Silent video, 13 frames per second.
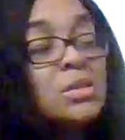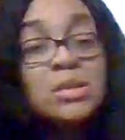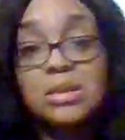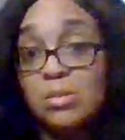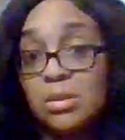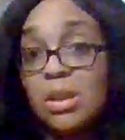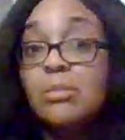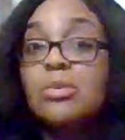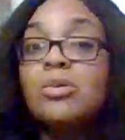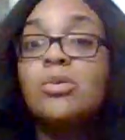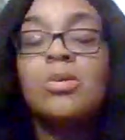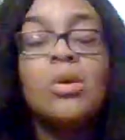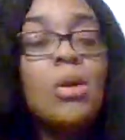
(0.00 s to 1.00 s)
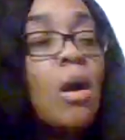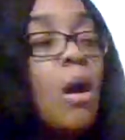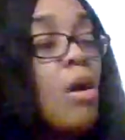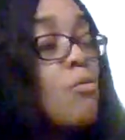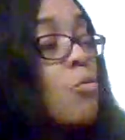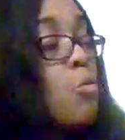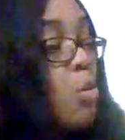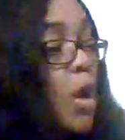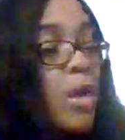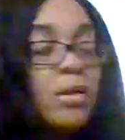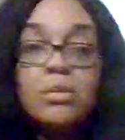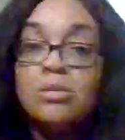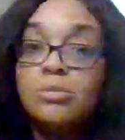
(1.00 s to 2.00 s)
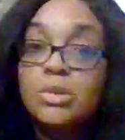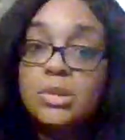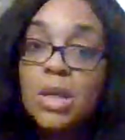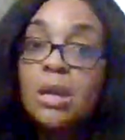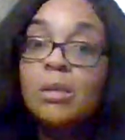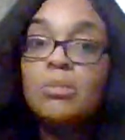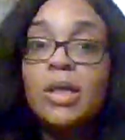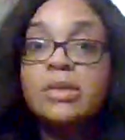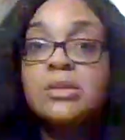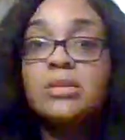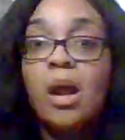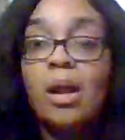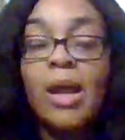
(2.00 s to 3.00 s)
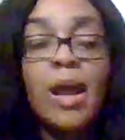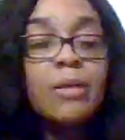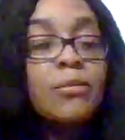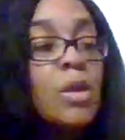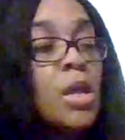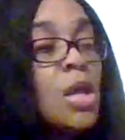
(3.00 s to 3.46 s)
the subliminal of what was taking place in our life